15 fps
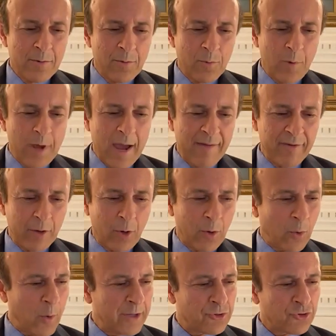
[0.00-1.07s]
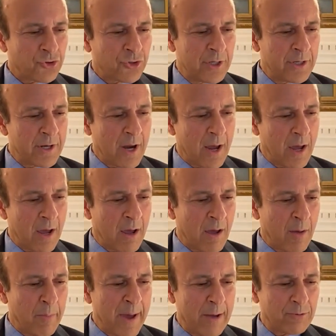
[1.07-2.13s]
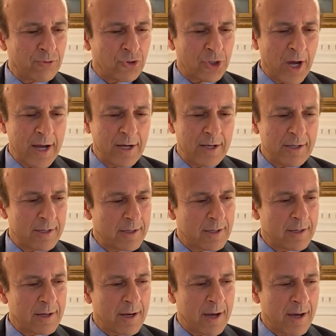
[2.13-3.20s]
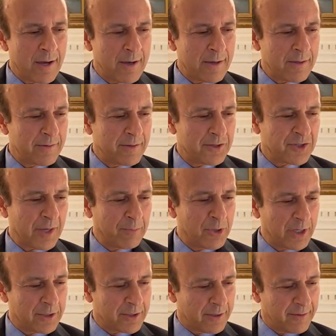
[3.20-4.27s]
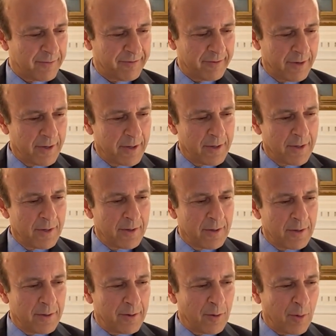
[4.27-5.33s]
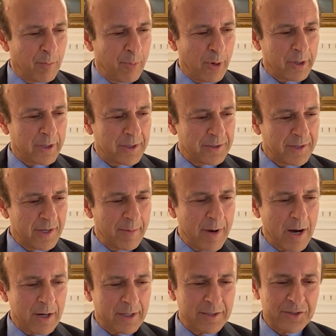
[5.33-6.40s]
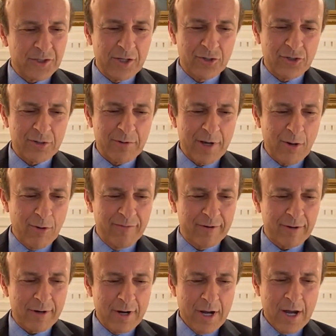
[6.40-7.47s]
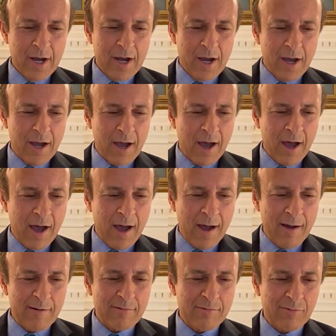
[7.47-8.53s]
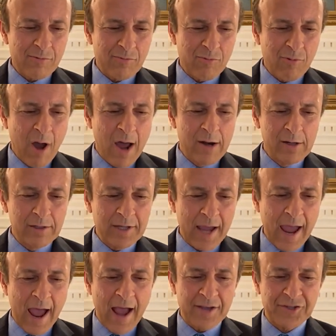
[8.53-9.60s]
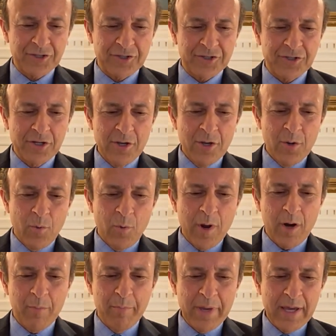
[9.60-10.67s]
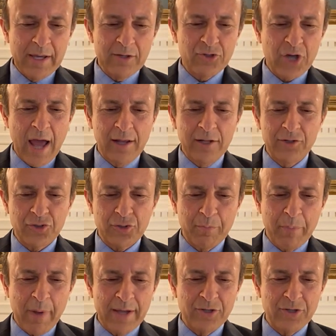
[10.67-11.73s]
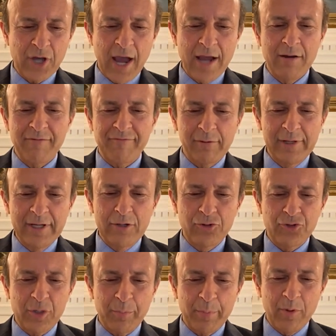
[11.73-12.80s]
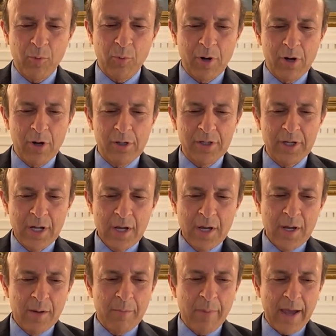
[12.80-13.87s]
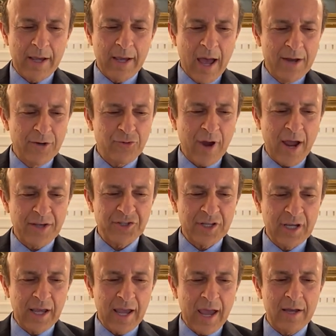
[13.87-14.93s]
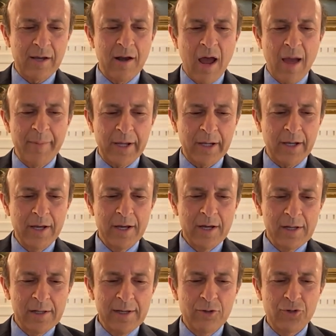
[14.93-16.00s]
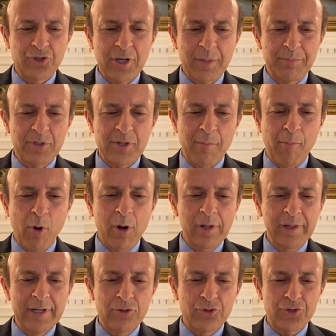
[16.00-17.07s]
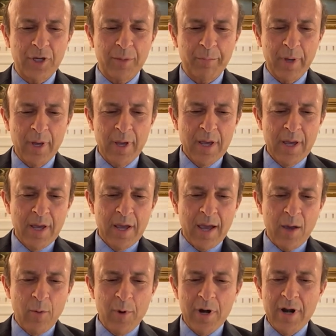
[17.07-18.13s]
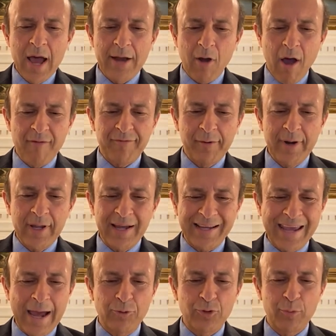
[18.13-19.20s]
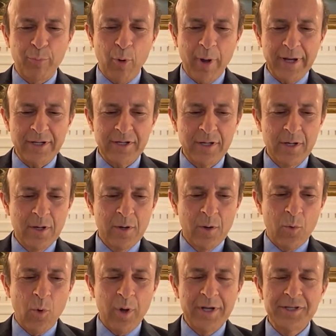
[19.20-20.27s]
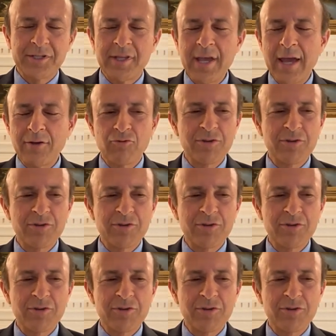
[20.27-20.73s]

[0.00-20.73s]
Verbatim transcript: We have a question uh, about China. Uh, the subject of your book is the American century over. Uh, Ronald asks, we are being challenged by China for leadership in the world by contrasting economic leadership to moral leadership, and we are not offering a counterpoint. What is the end